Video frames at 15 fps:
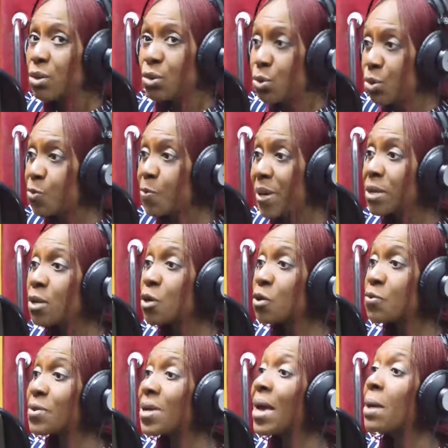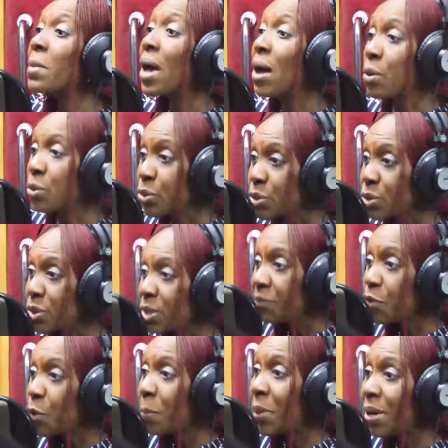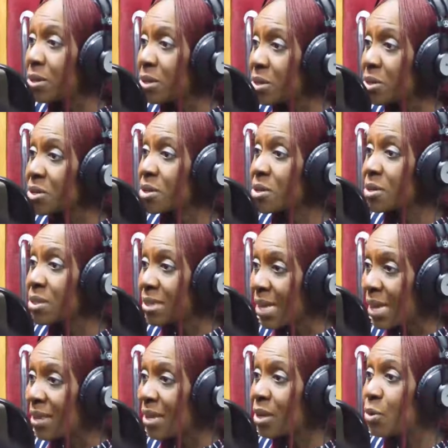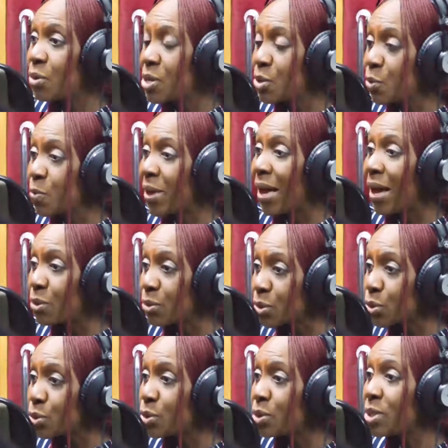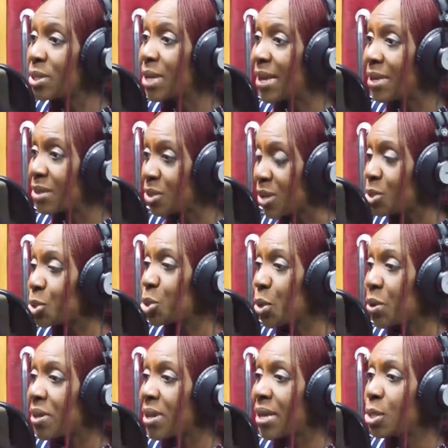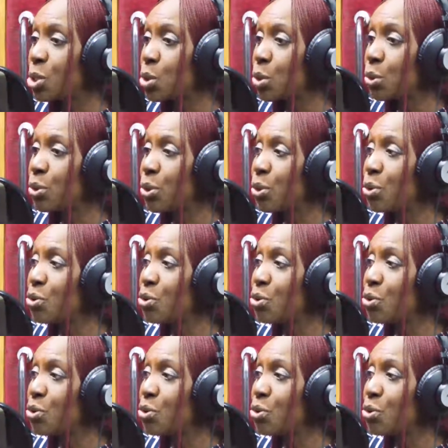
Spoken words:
you spend a lot of time out. If your partner doesn't understand that you need to be out and ensuring that your